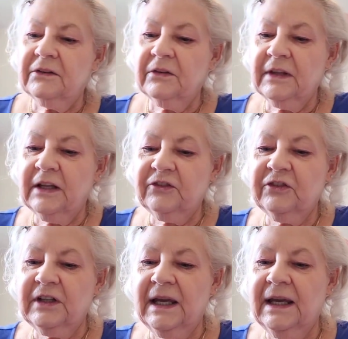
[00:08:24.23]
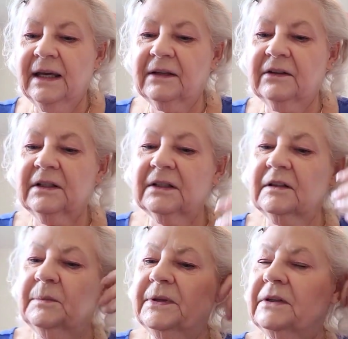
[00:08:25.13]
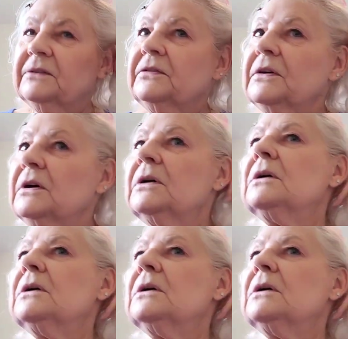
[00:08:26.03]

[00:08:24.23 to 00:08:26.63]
So that should add a little bit of